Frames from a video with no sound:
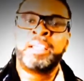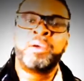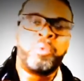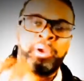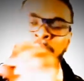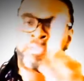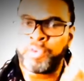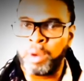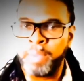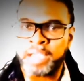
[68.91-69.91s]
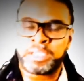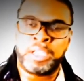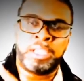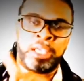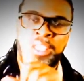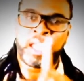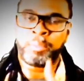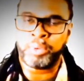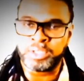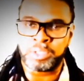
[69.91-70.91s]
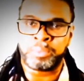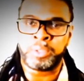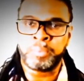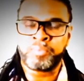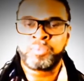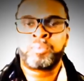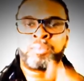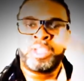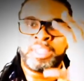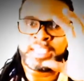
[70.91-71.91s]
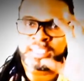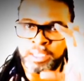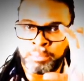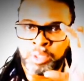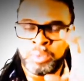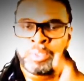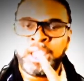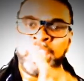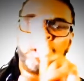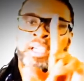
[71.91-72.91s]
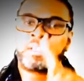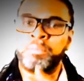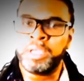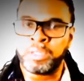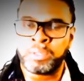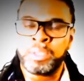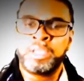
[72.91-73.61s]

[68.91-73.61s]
We refer back to the yin and yang principle, the symbol, and look at the middle.